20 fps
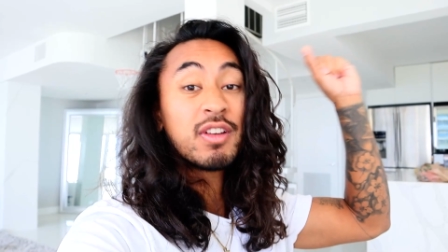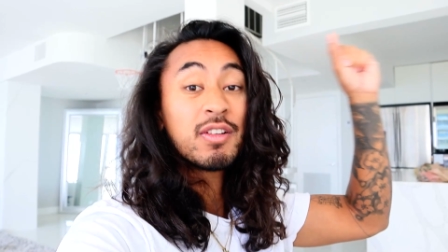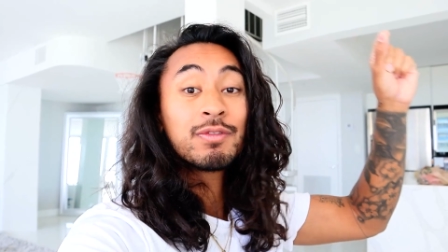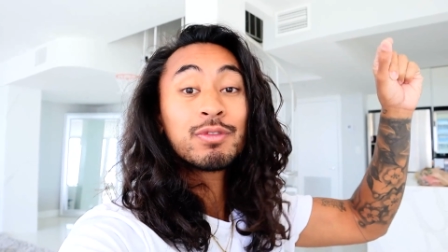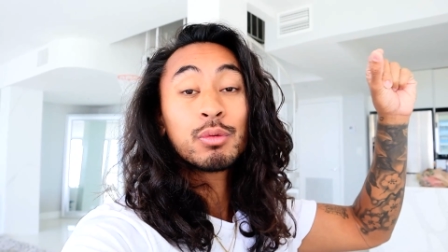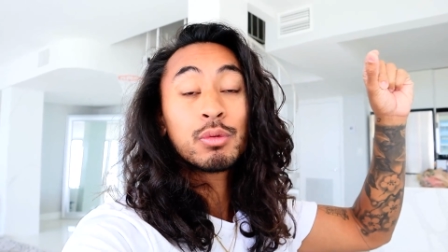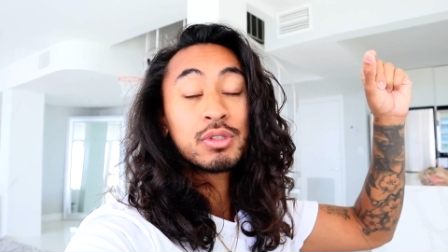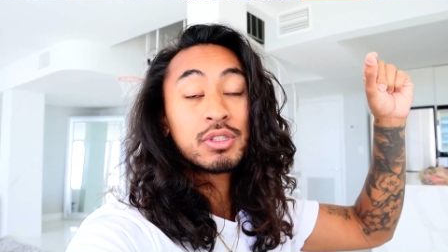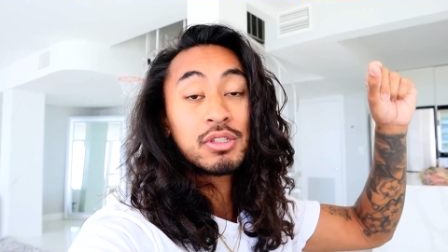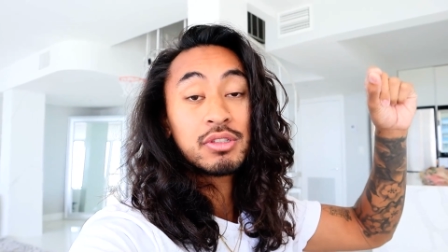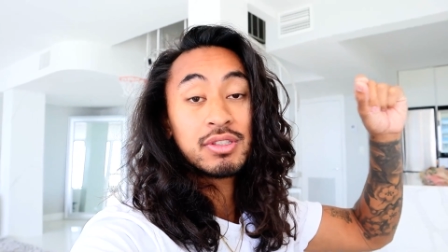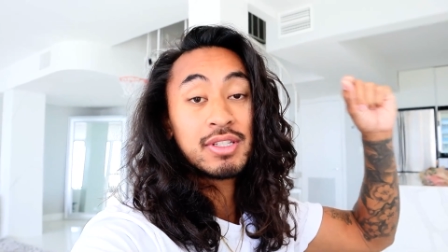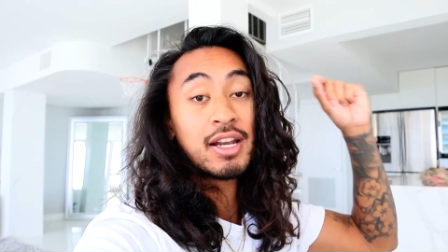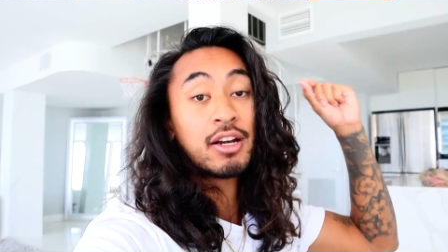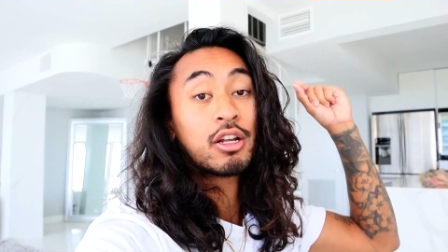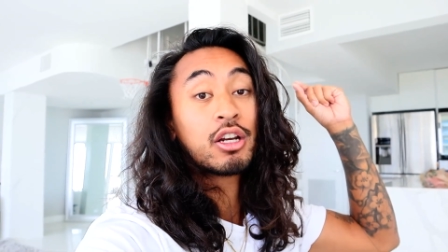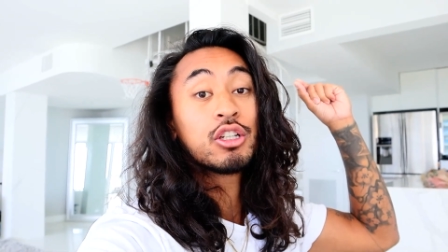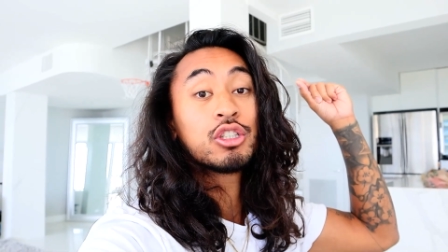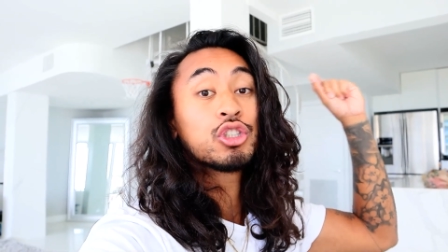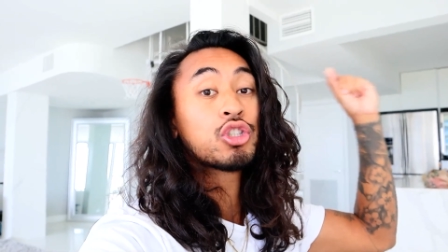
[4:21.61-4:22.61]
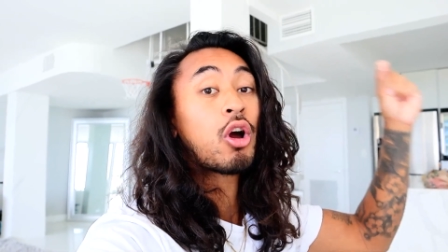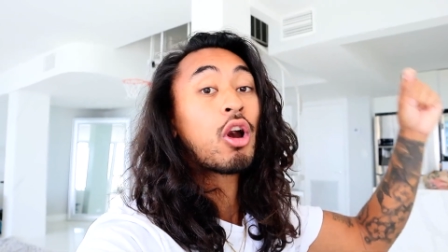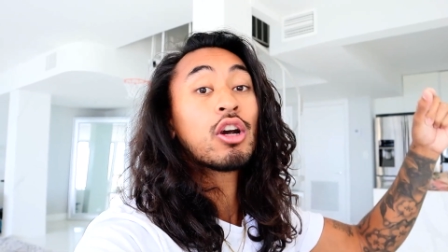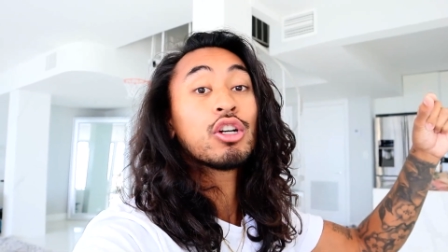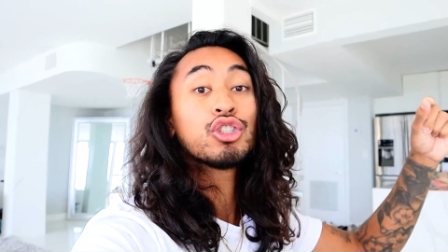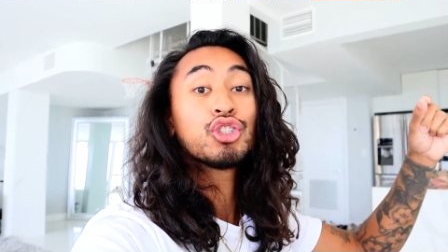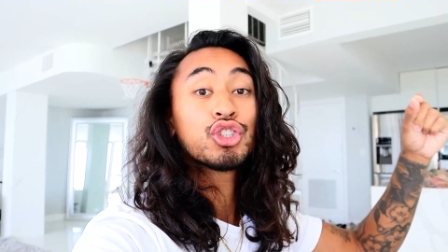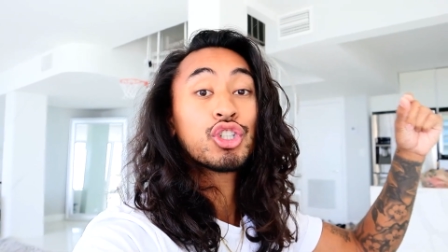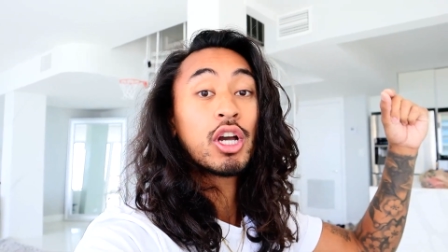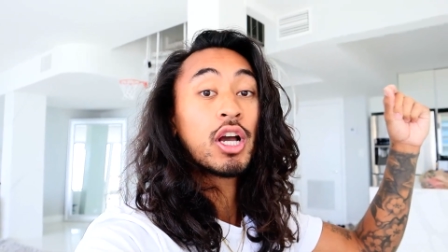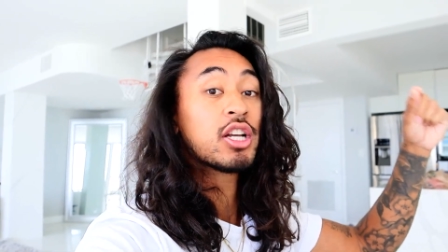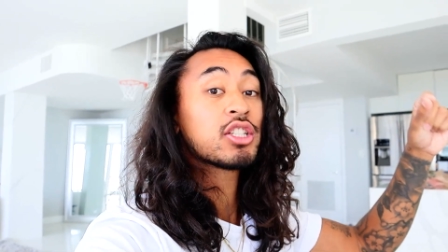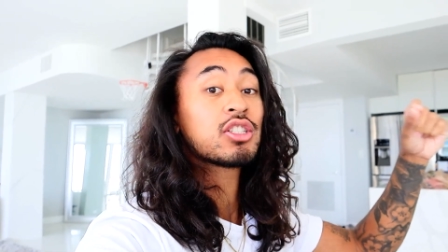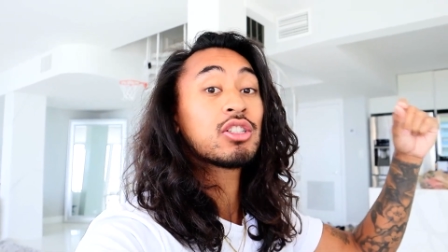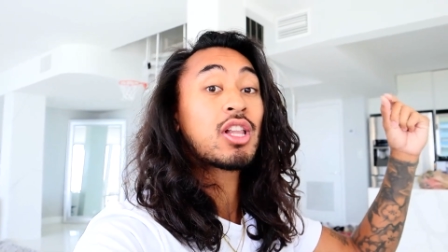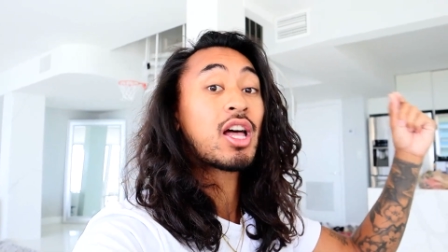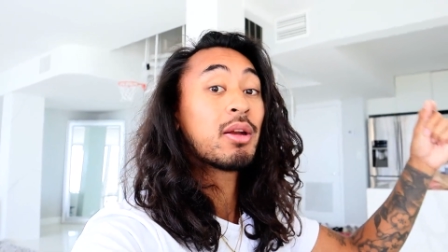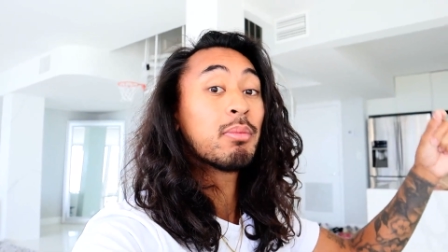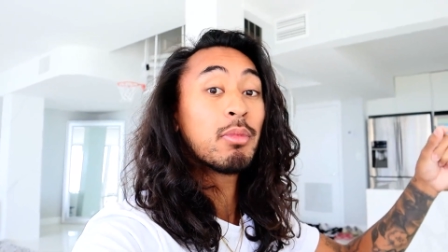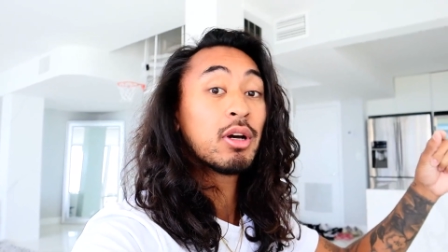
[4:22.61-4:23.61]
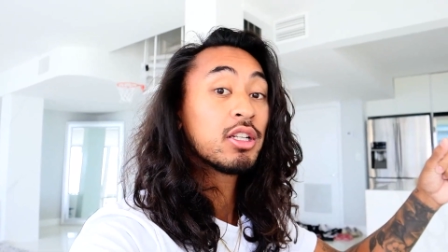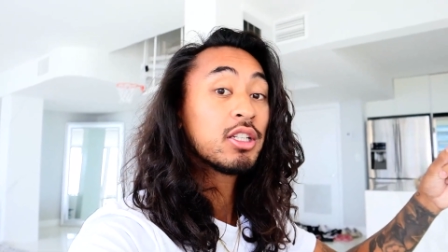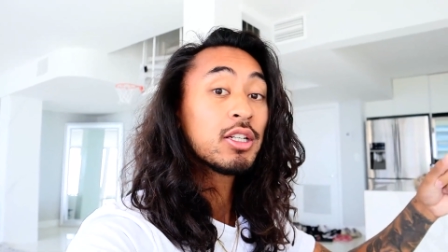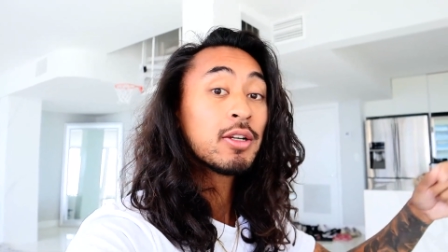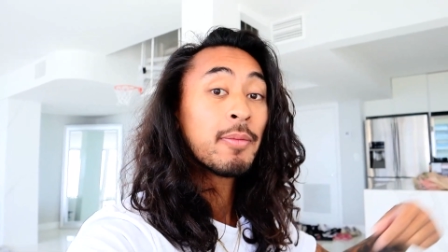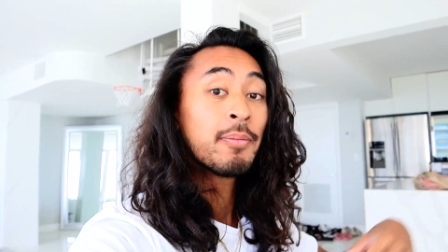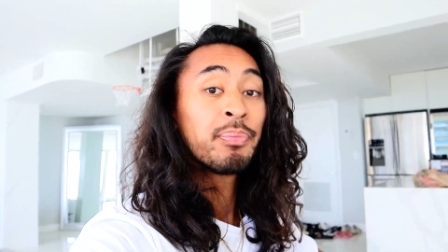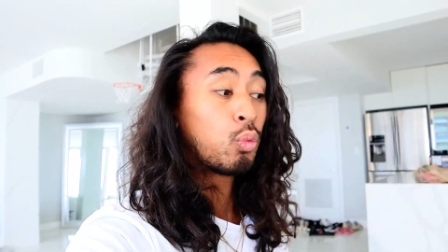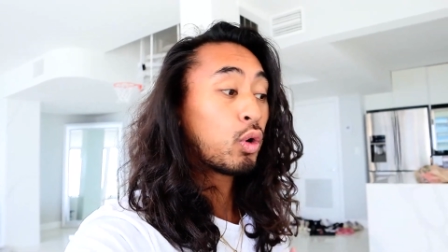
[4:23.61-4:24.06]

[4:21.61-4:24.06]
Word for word: influencers that are gonna charge us a lot of money.